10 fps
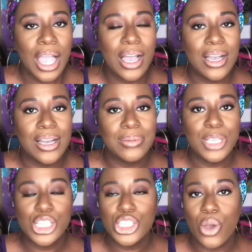
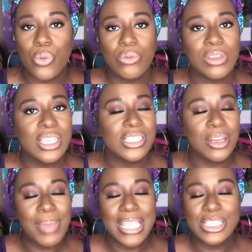And so it's
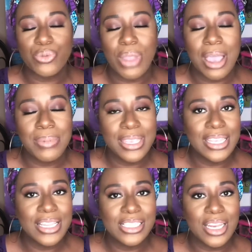an amazing wrap.
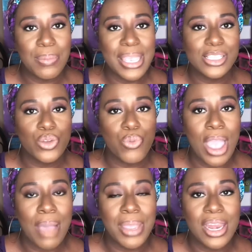It is an amazing
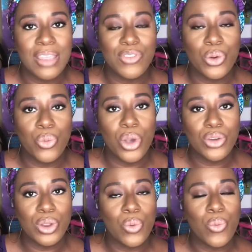wrap. And if you're
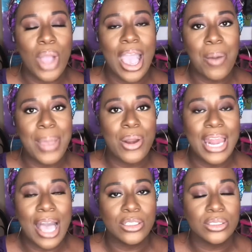wondering how my
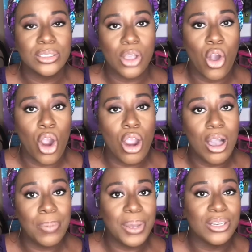locks are
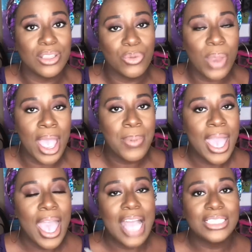up under the wrap,
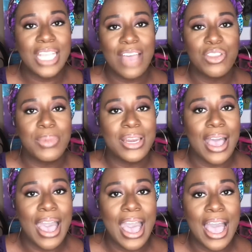I just have them in
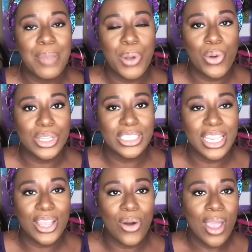a high
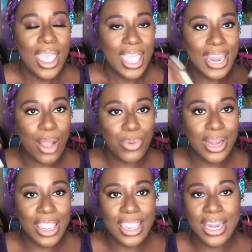ponytail, and I
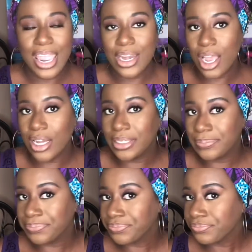went ahead and